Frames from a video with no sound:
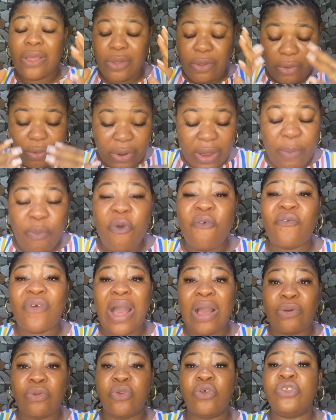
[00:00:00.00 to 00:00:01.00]
Remove her
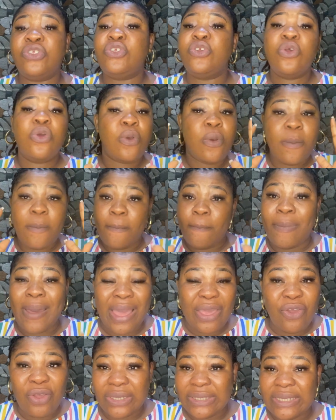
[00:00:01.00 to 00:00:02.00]
clothes by
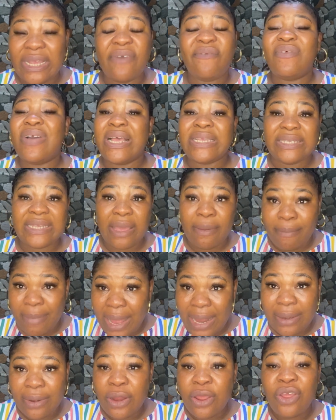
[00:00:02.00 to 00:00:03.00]
yourself as a man
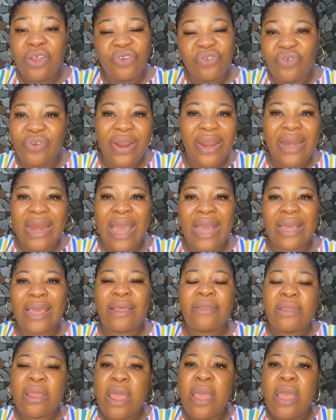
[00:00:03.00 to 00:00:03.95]
during knacking.